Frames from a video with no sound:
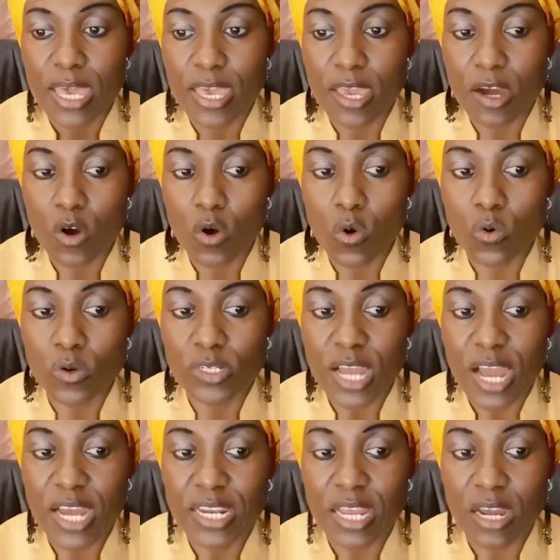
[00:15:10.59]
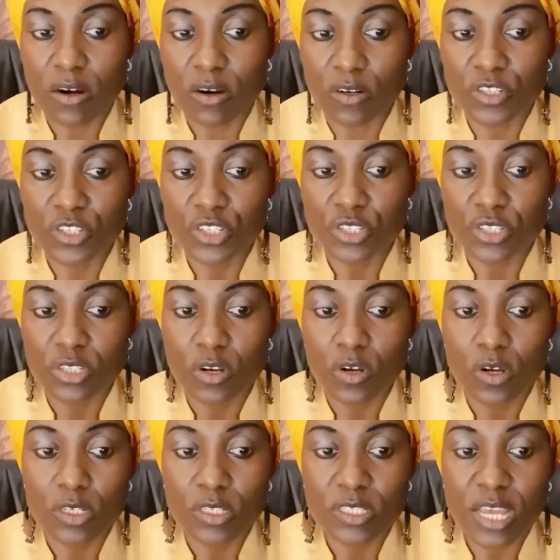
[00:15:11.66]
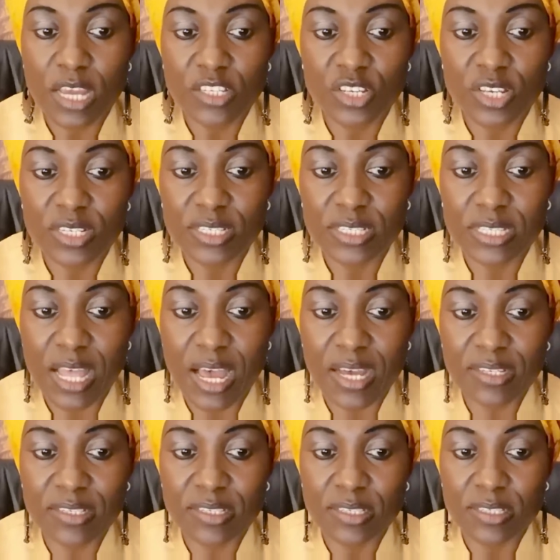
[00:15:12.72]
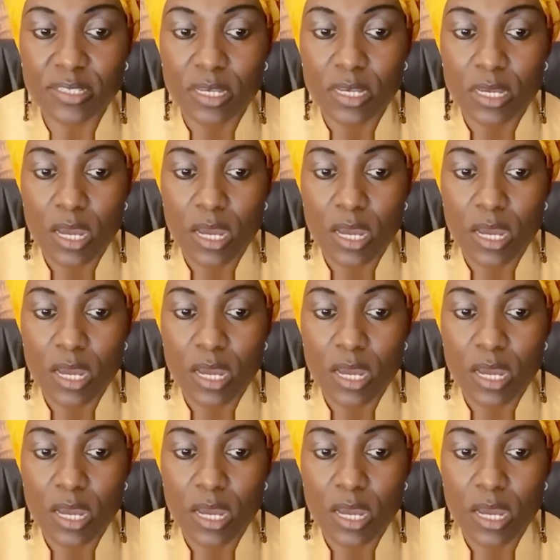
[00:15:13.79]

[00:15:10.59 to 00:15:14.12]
here called an Aush, such as Las